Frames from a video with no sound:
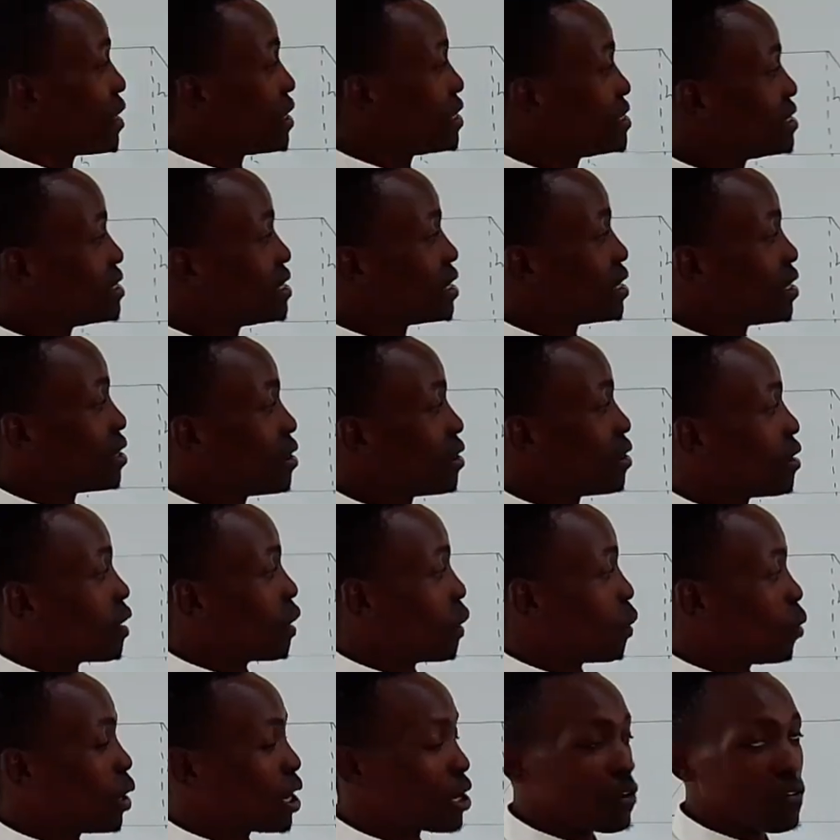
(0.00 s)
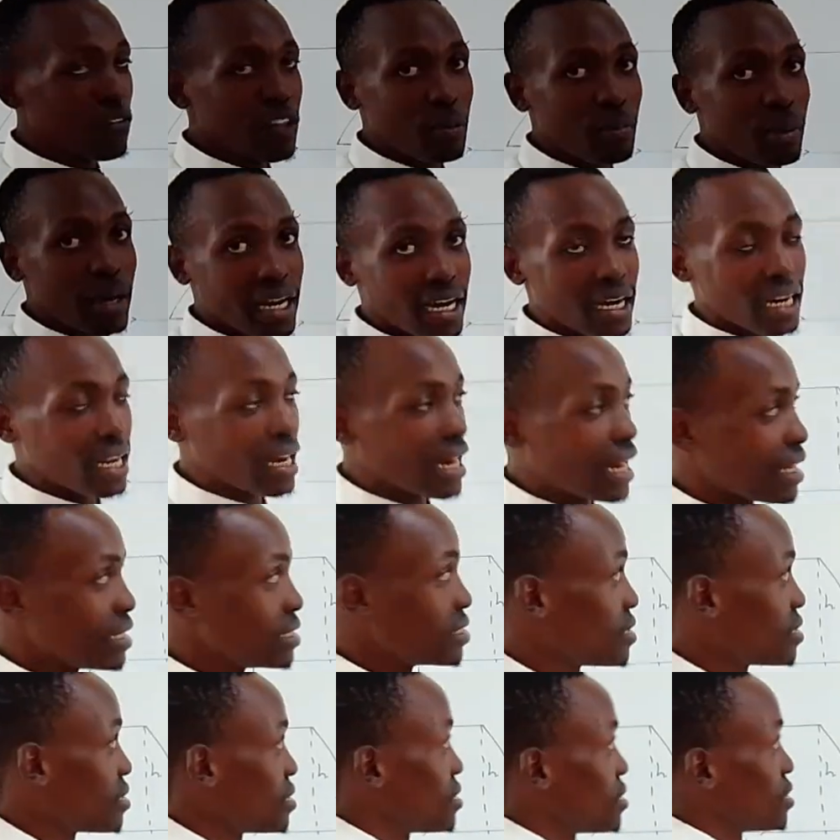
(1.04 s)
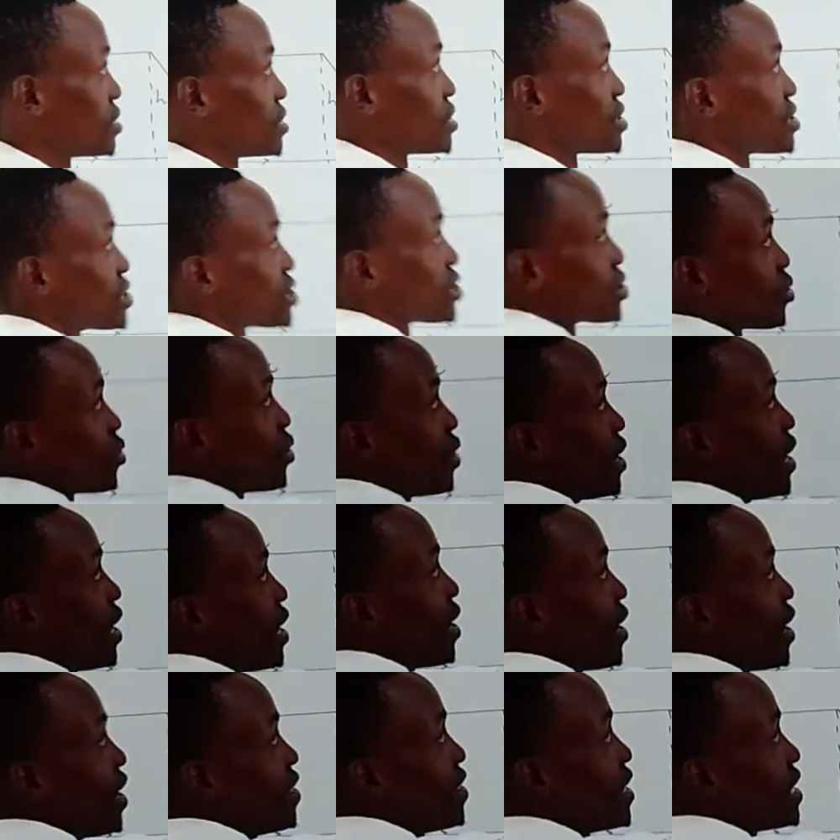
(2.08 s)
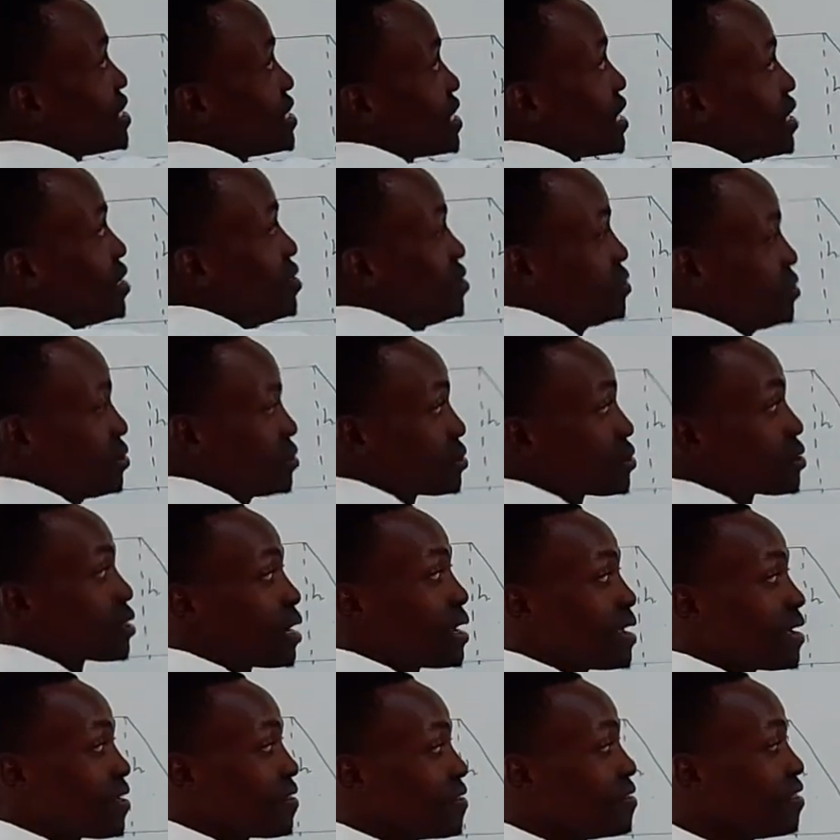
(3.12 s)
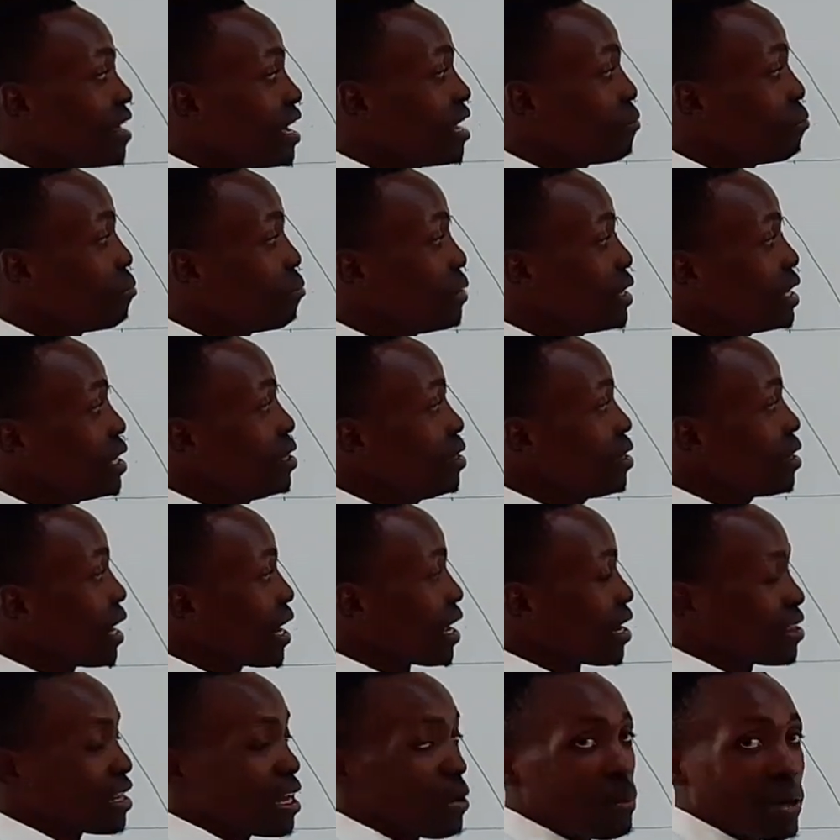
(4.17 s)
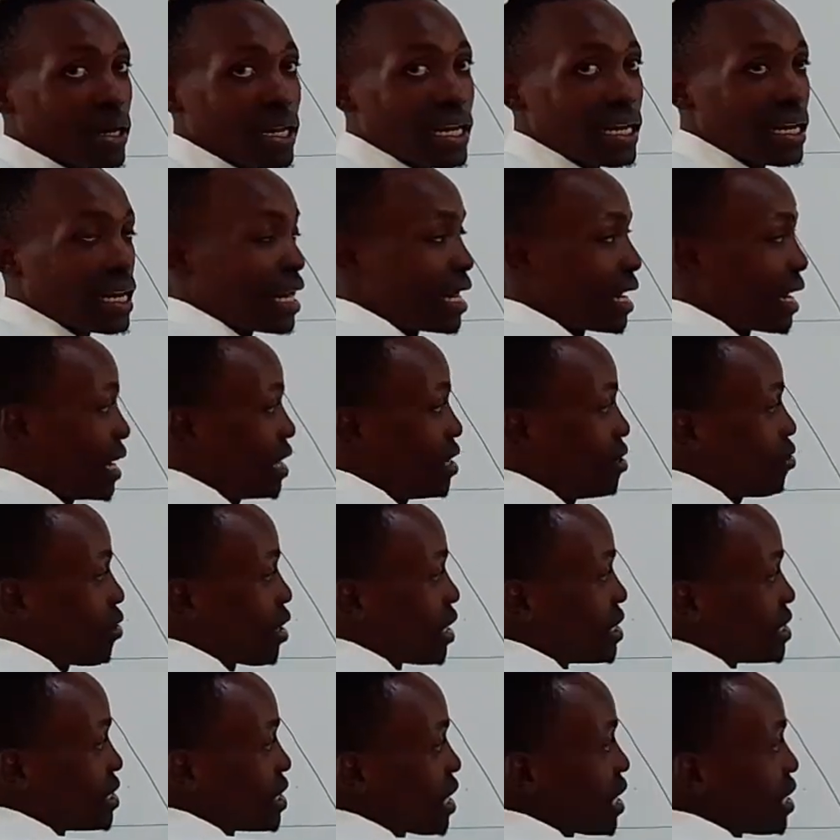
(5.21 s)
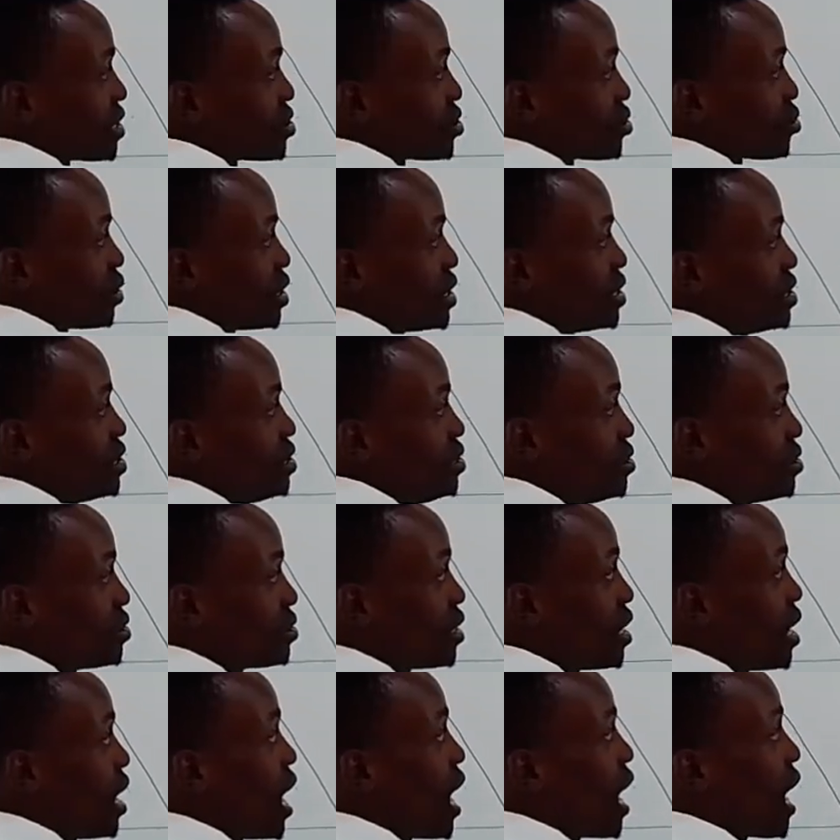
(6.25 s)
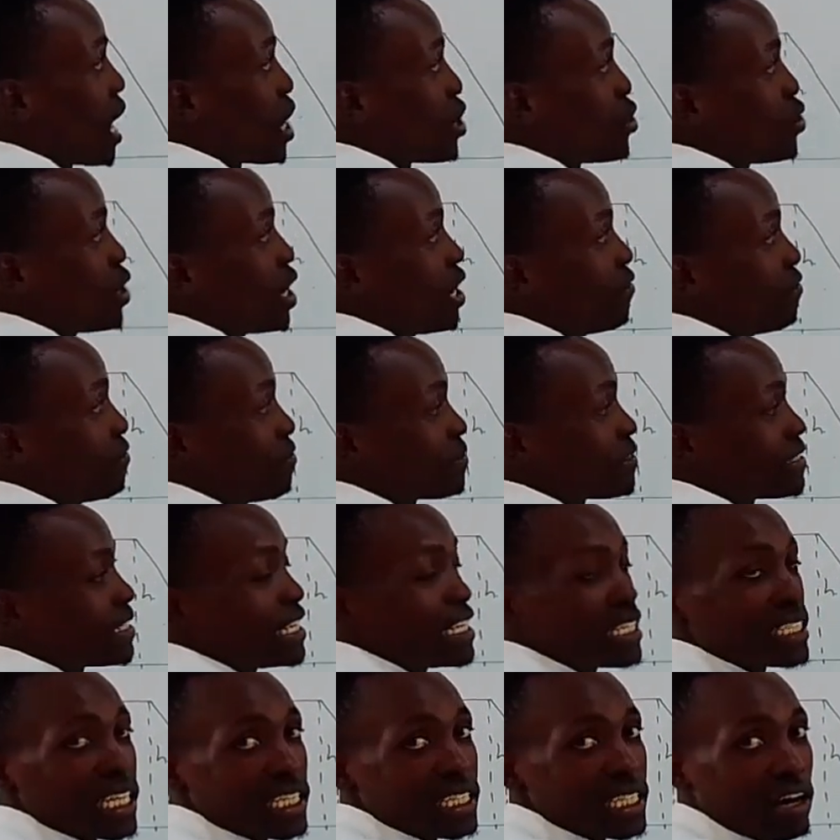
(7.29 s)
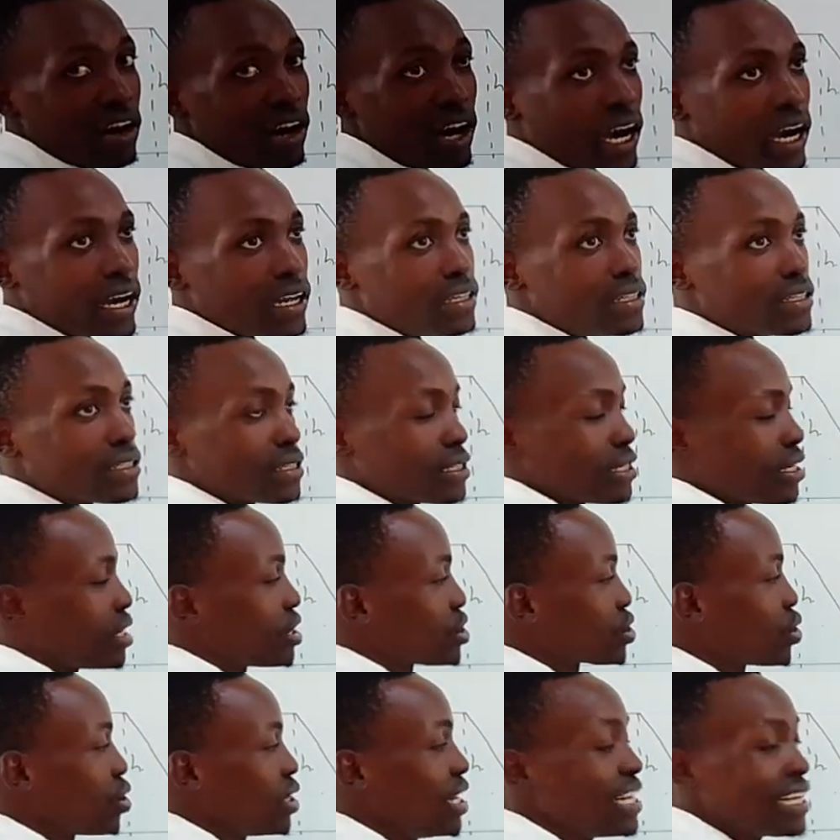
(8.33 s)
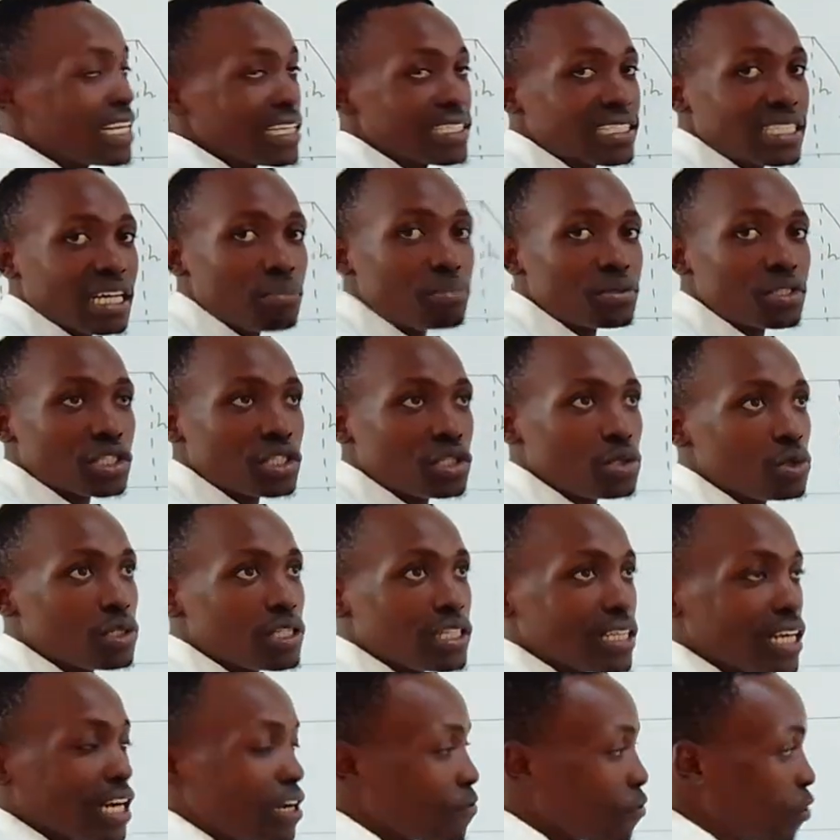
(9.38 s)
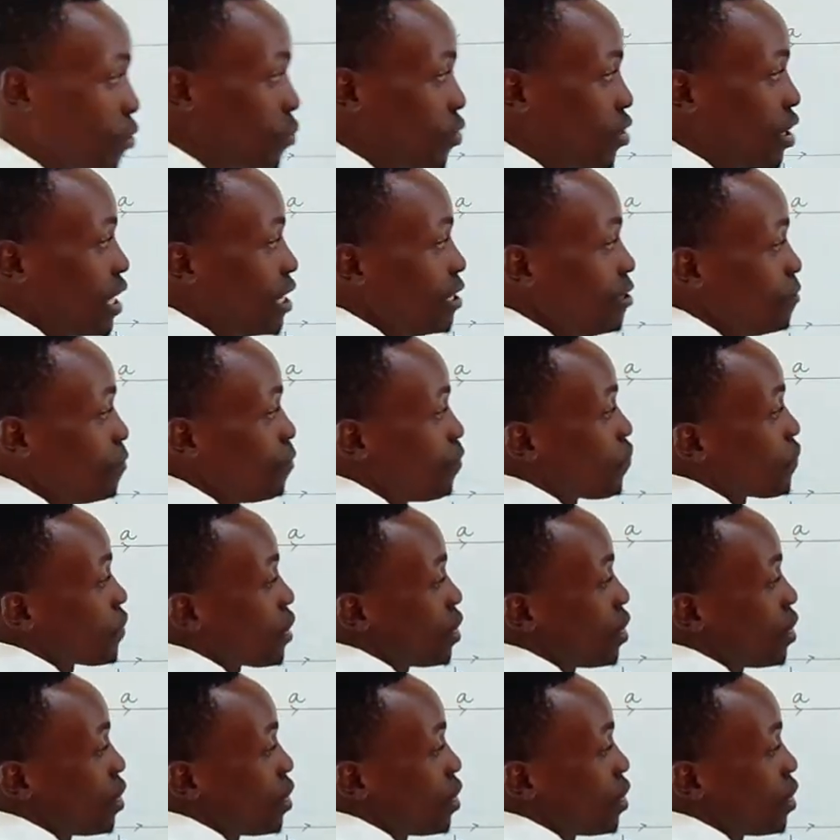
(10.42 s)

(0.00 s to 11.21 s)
is the one of the parallel lines. So either 10, then B, another parallel line, take us 20, and we have 6 as our height. So let us substitute in that formula.